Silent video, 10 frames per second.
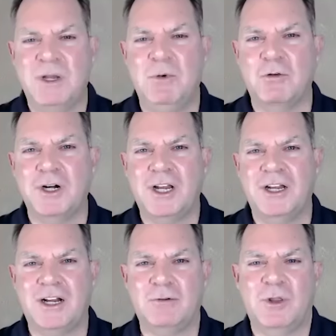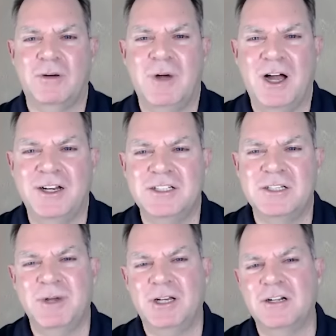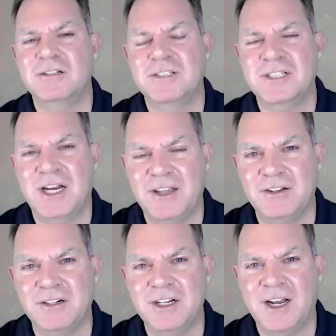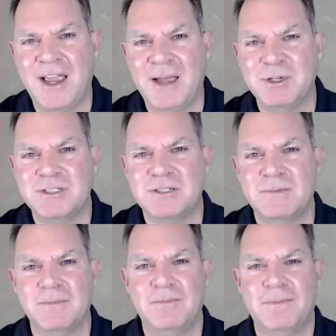that people reconnect with their bodies to better understand their eating habits?